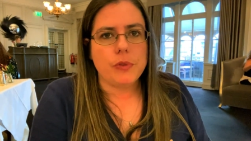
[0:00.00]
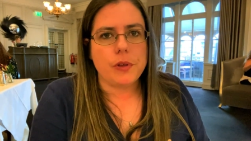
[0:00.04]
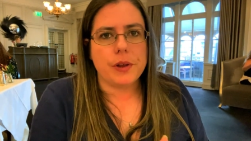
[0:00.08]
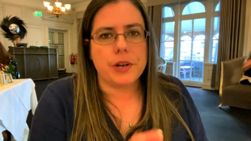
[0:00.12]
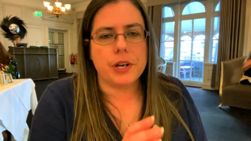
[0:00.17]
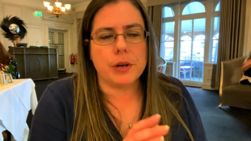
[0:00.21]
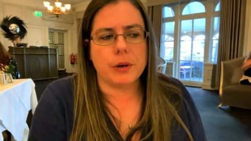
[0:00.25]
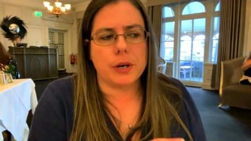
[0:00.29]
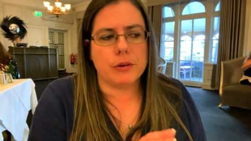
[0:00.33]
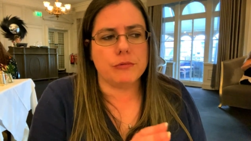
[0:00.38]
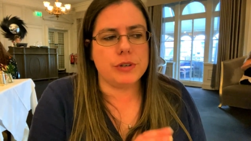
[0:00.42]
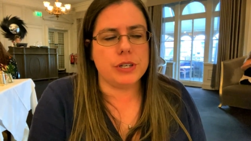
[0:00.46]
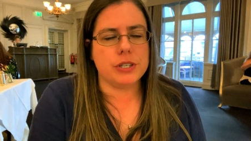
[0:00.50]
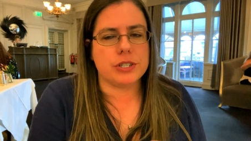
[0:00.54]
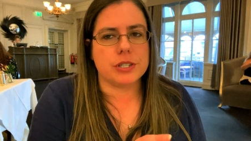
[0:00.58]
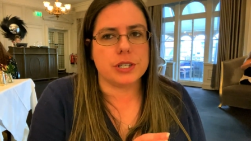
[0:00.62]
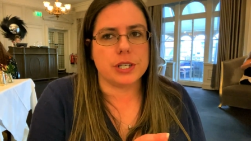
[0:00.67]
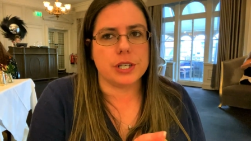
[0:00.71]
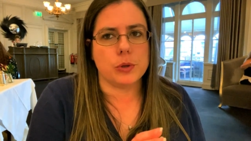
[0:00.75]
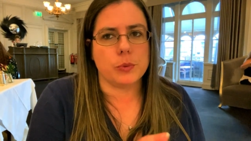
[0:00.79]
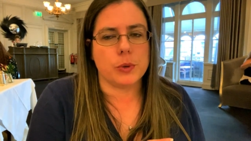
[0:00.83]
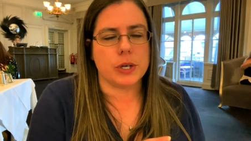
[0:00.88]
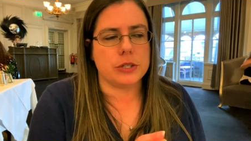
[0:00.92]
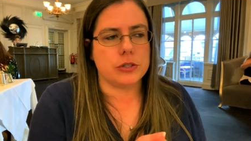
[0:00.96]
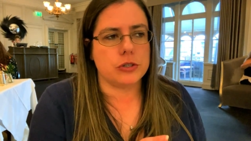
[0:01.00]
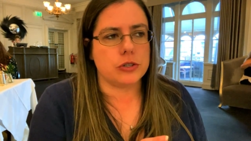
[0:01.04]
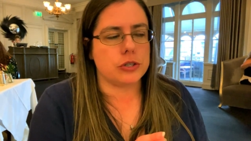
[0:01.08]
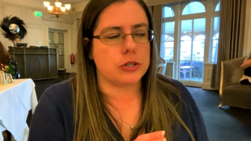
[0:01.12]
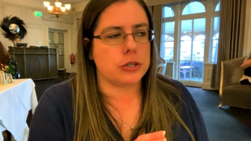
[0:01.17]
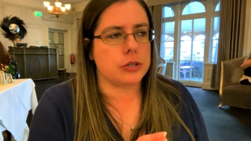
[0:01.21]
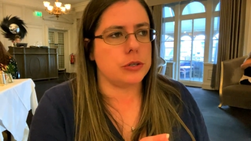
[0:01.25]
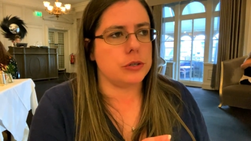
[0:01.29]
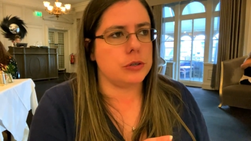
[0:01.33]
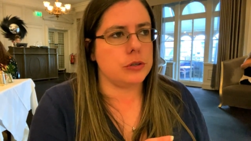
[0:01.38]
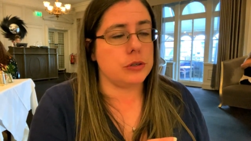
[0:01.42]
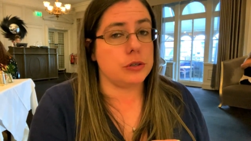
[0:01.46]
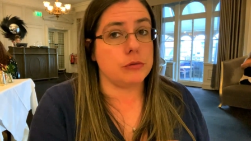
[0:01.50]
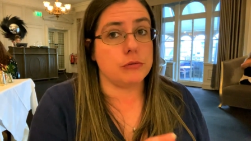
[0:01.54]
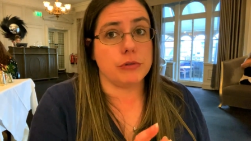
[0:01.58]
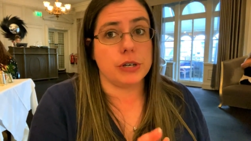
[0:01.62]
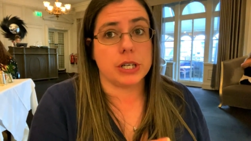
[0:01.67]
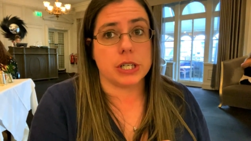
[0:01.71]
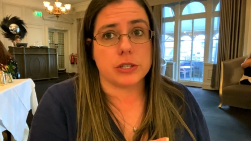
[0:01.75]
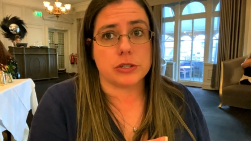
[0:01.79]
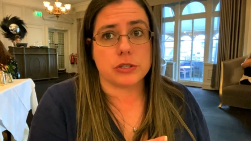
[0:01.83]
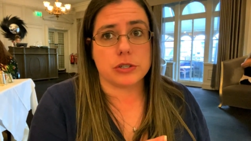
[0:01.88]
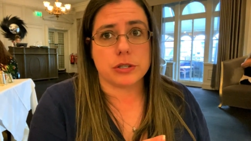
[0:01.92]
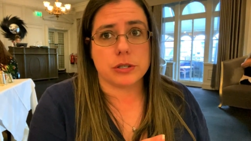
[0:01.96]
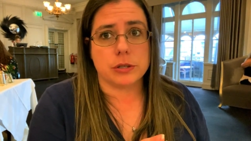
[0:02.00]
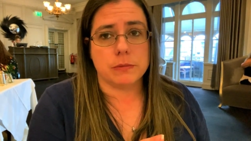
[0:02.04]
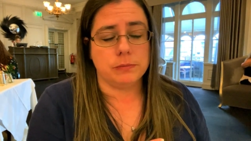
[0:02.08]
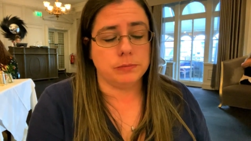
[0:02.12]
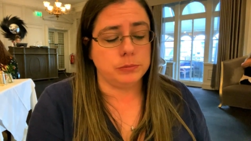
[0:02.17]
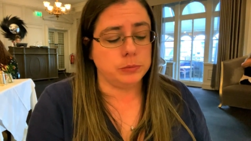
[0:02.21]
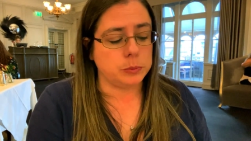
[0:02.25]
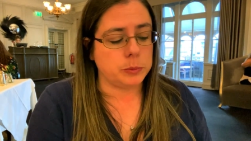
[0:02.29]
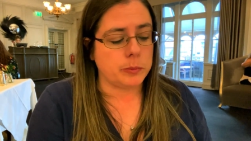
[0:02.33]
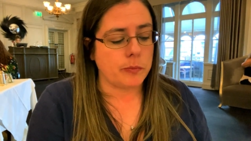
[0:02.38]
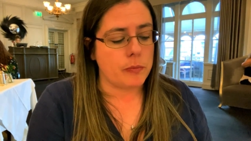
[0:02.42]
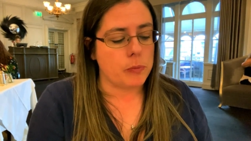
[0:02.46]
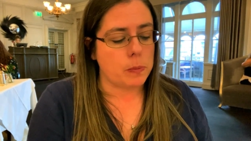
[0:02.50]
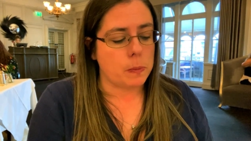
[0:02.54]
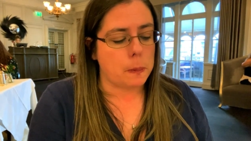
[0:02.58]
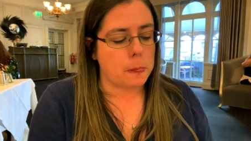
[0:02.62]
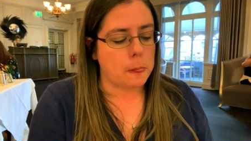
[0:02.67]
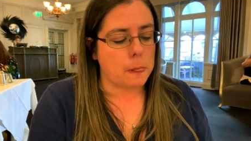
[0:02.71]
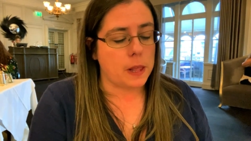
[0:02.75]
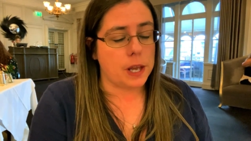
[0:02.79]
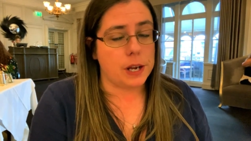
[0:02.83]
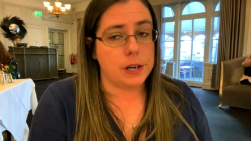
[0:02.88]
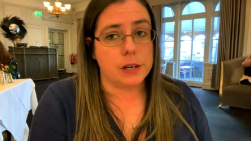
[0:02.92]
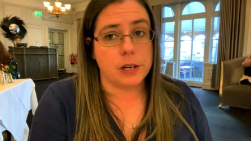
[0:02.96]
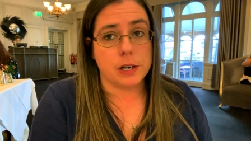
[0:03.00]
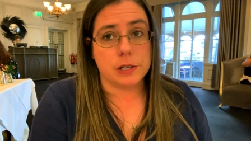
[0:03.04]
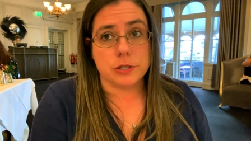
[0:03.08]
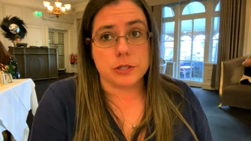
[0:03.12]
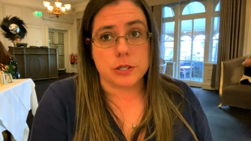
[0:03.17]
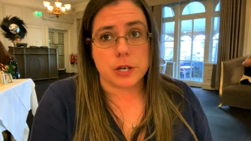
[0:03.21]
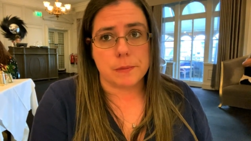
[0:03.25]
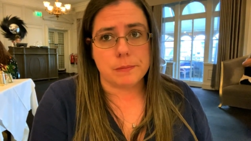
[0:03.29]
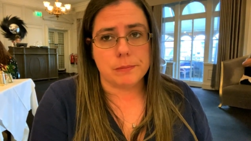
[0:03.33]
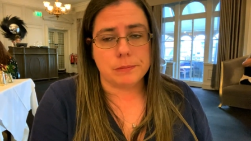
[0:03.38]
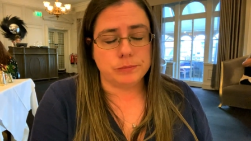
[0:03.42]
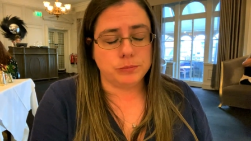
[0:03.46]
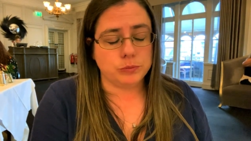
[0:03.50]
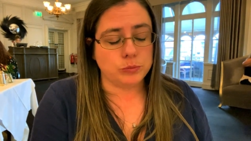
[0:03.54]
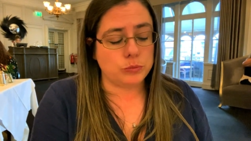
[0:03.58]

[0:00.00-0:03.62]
Now, I recently went to the Ritz in London,